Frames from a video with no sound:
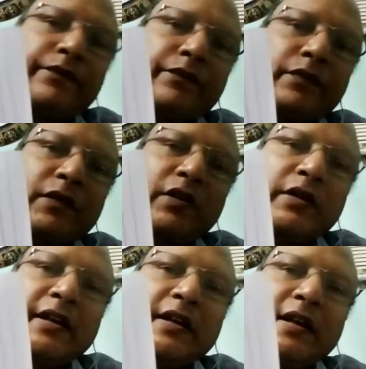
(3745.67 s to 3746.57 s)
Okay,
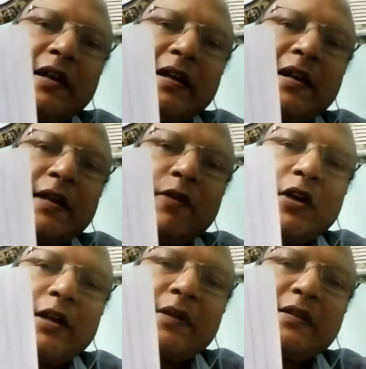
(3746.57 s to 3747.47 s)
here what happens
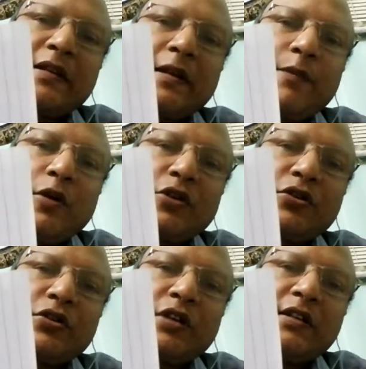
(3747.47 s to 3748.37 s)
here? Positive charges,
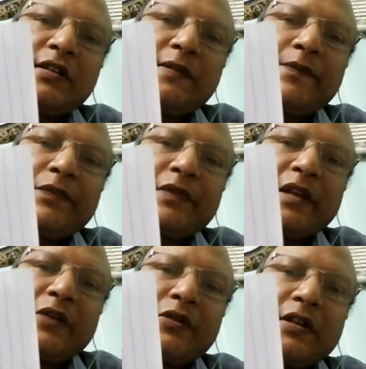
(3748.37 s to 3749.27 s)
negative charges.
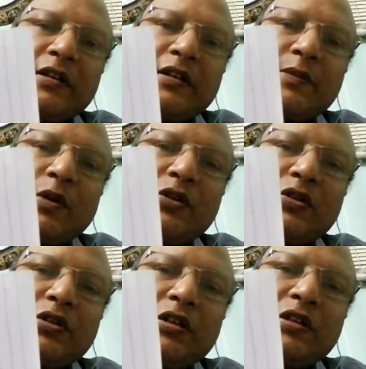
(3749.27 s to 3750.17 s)
Positive charges,
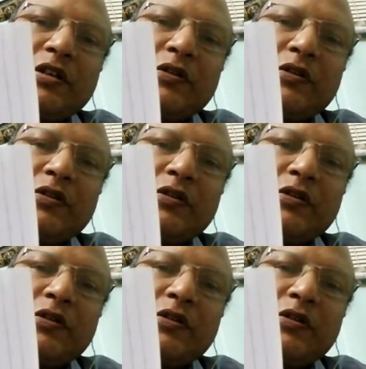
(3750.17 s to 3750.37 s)
negative charges.